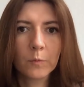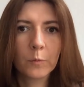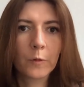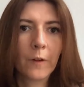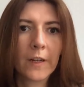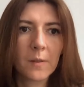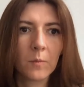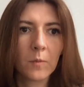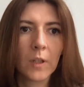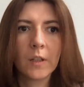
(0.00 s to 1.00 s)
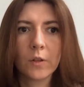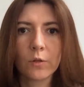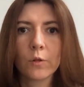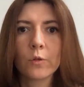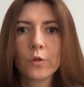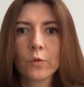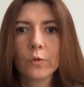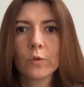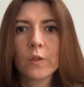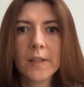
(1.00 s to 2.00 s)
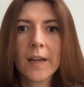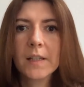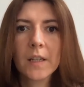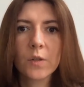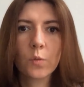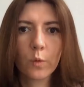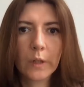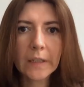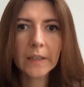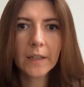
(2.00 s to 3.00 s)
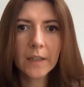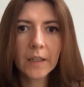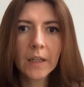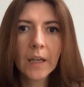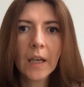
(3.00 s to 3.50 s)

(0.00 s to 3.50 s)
provides me, you know, to study and work here.